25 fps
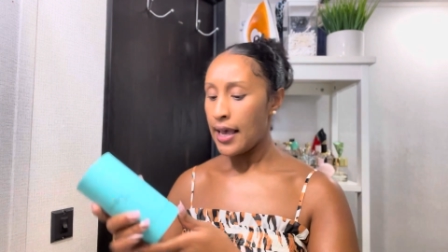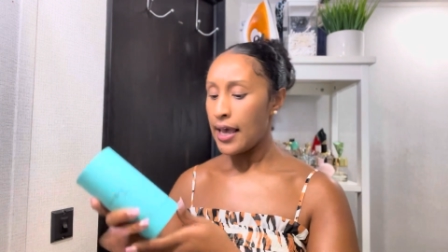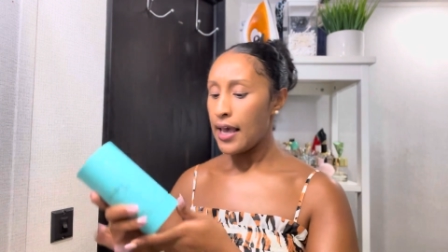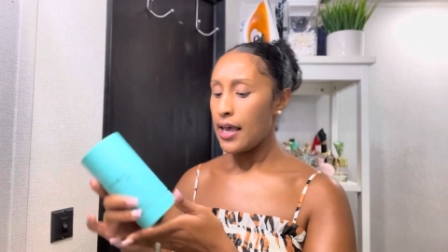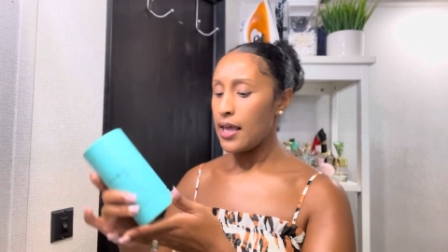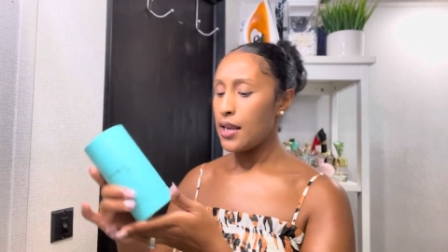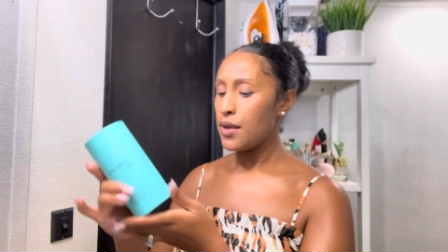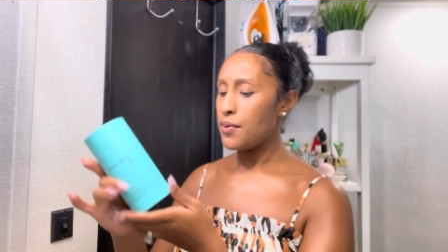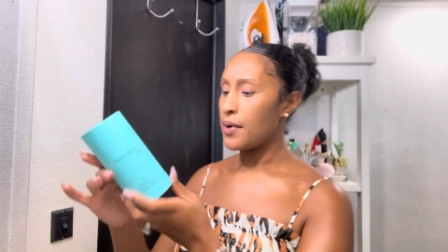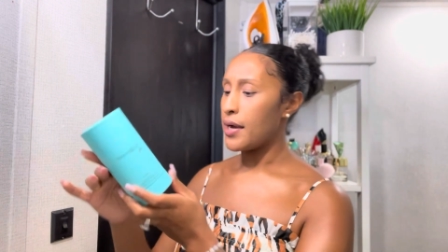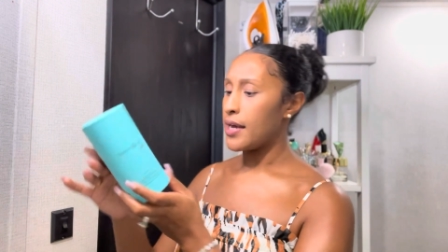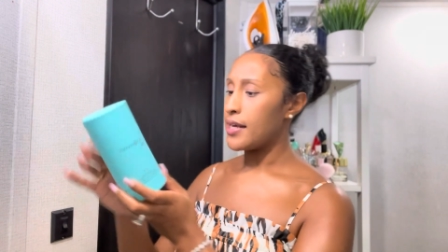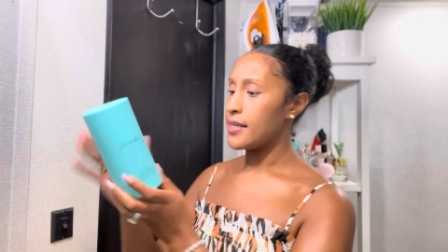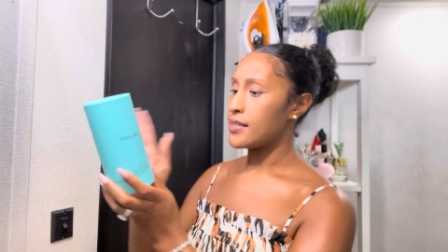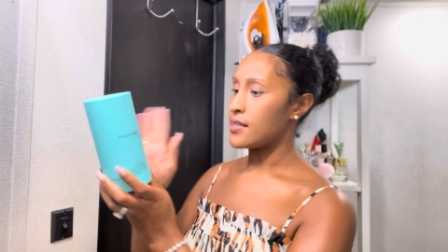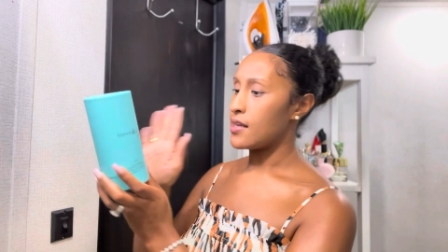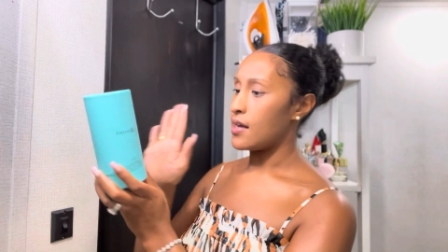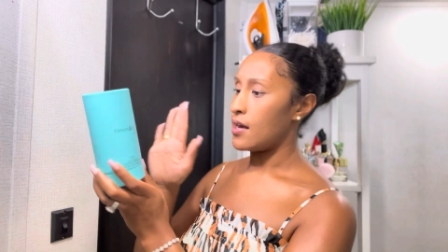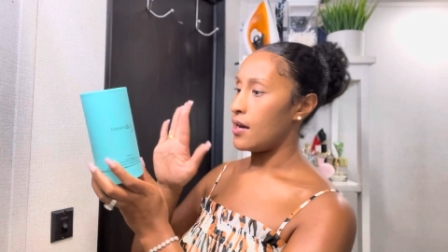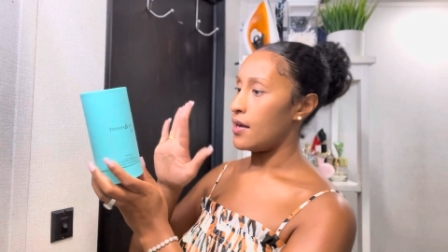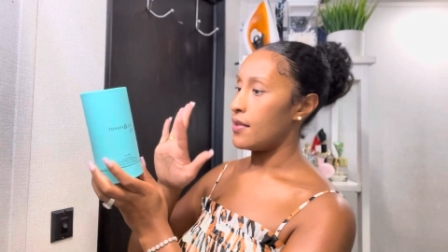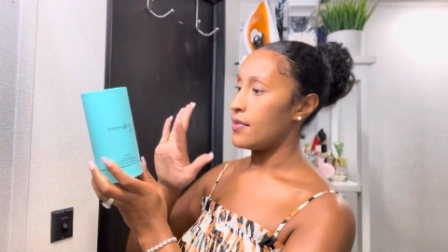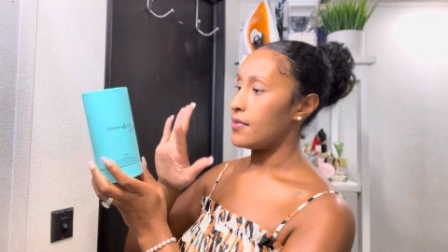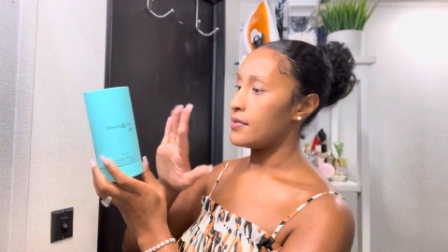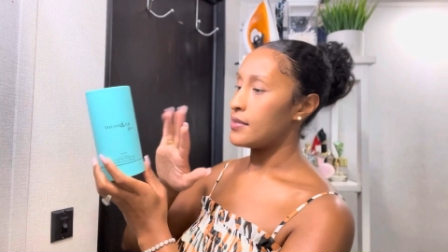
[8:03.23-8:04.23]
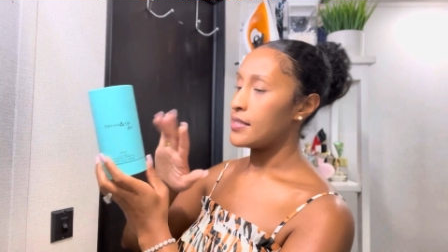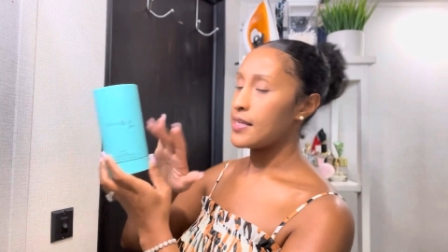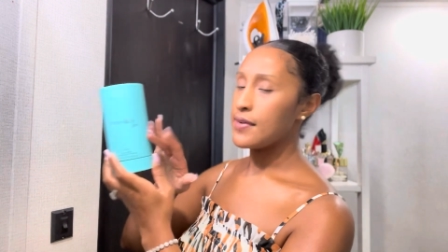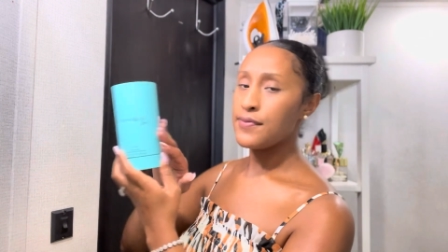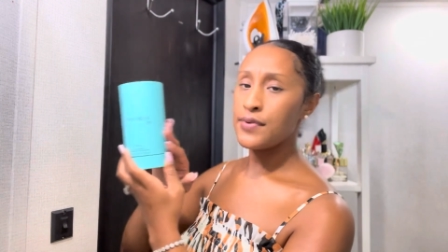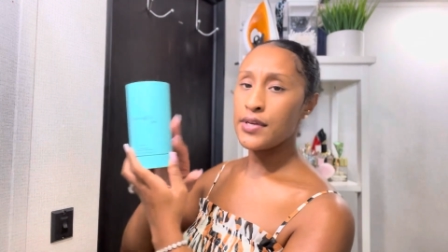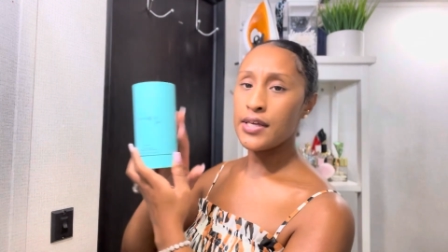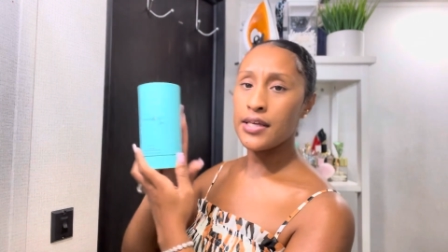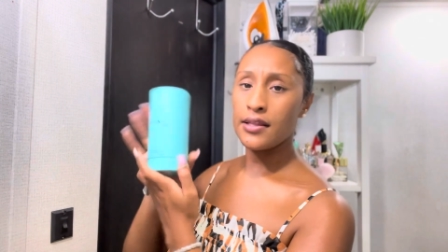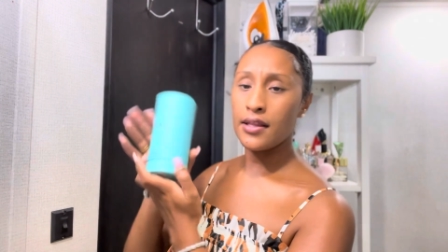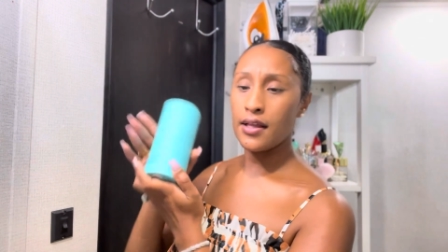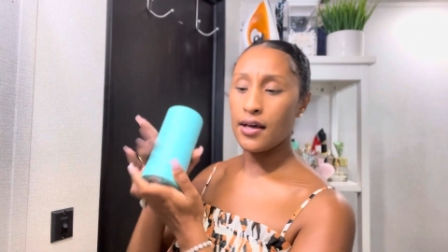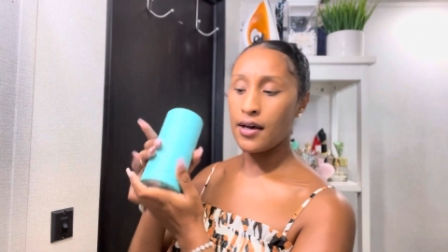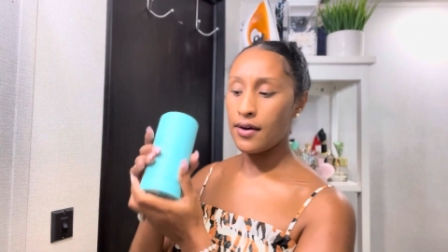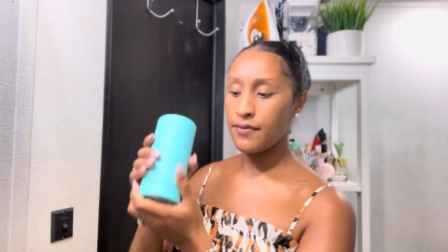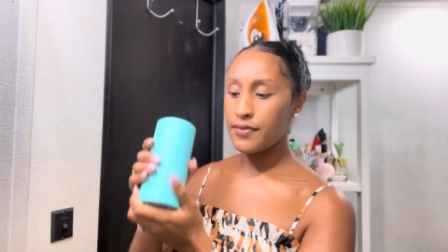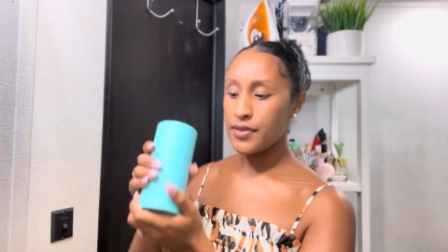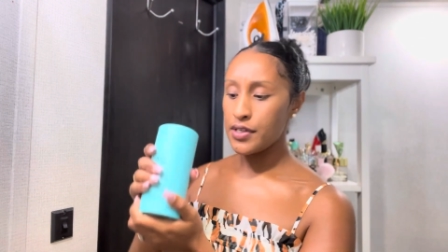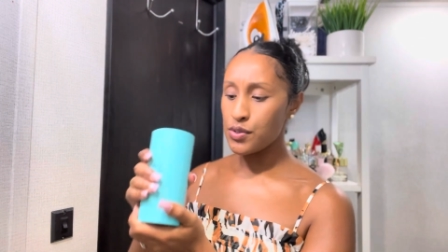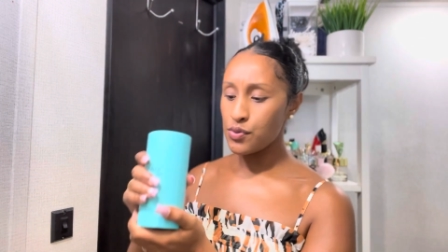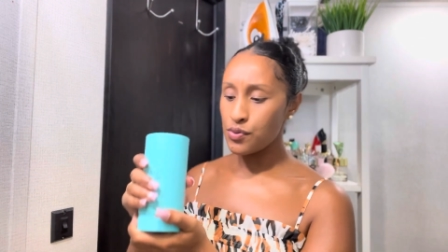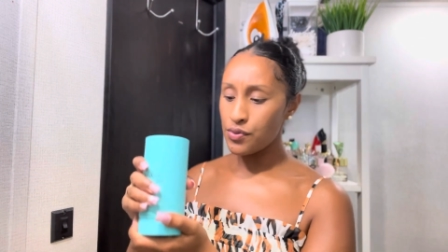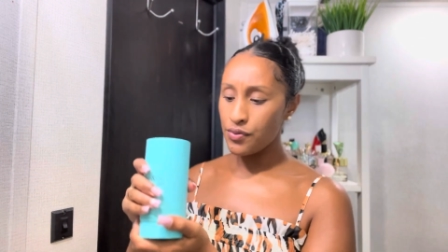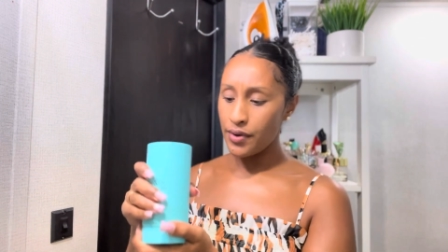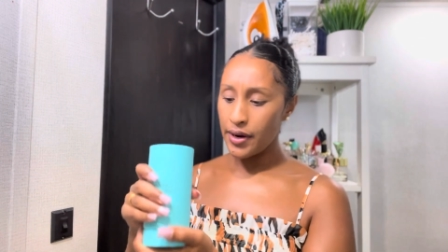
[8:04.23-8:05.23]
Anyways, uh, Tiffany Love,
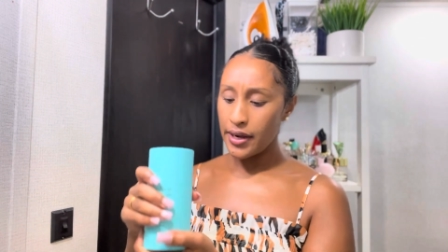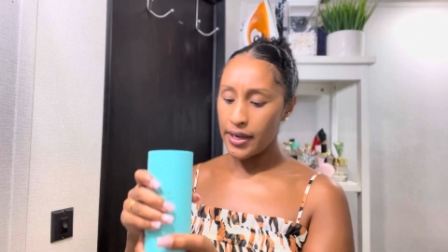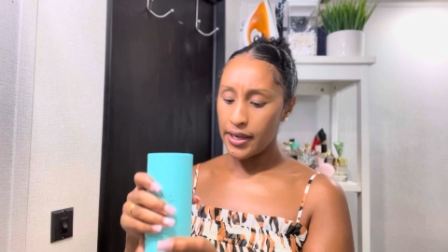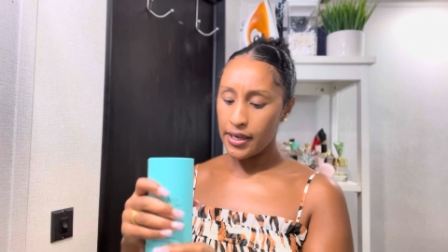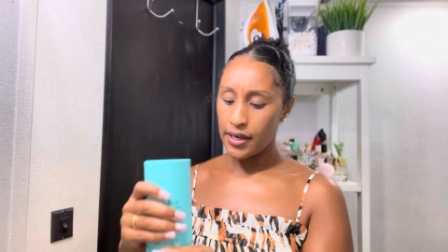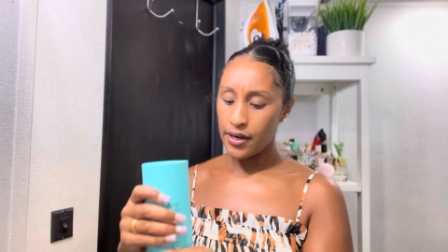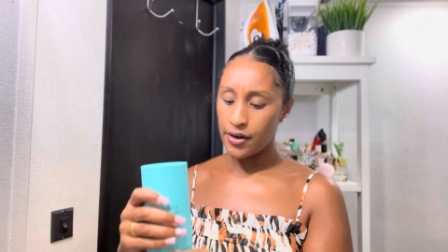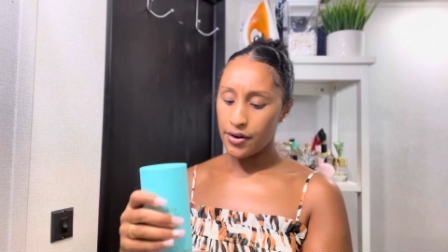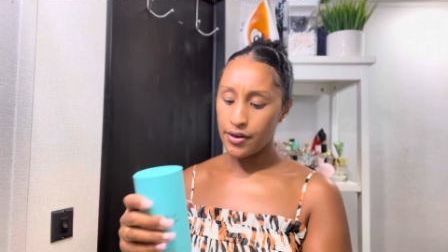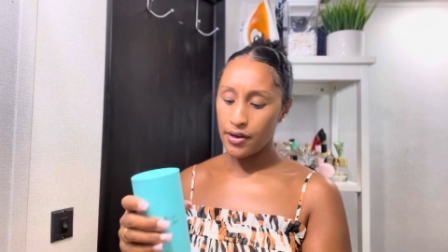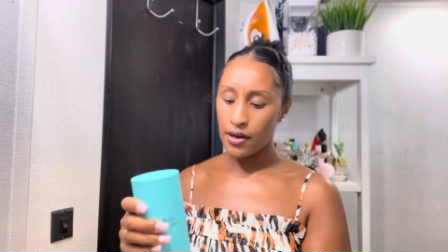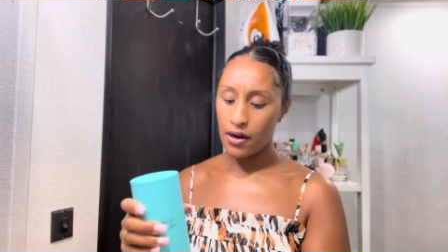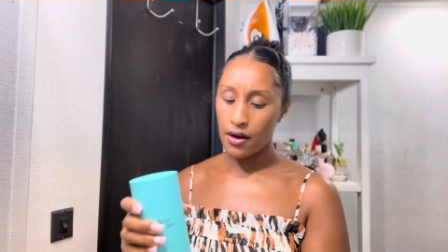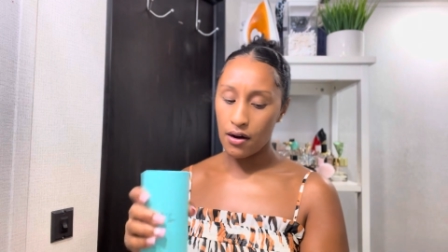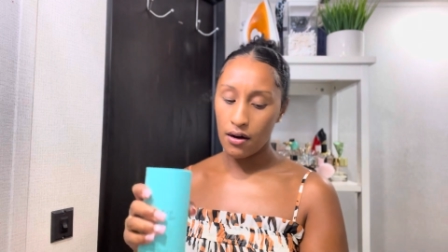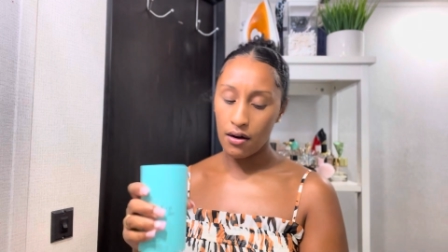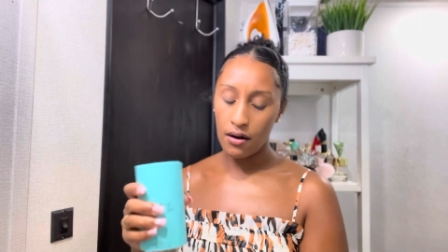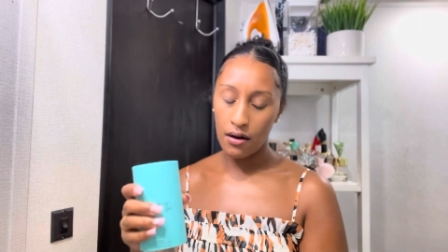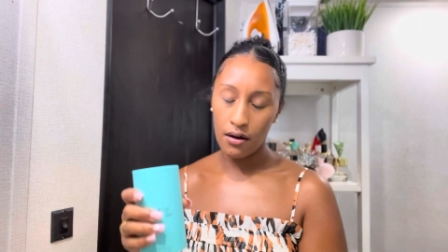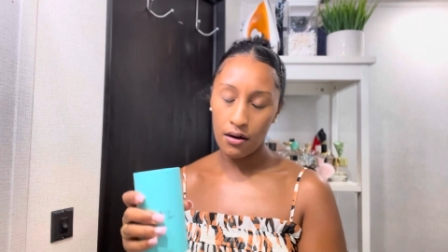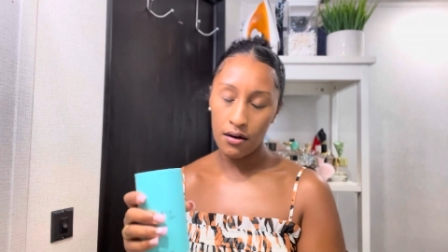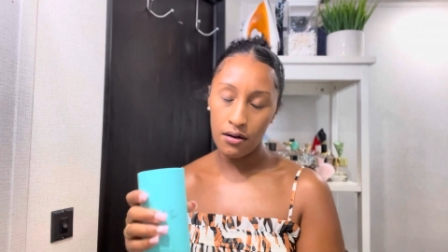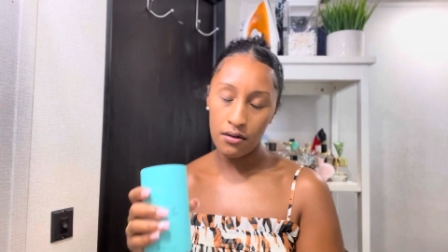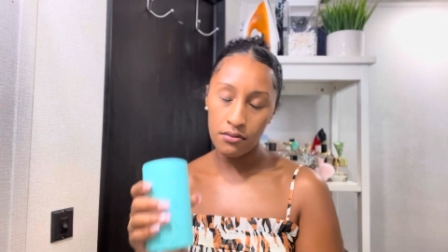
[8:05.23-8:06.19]
this one right here, y'all,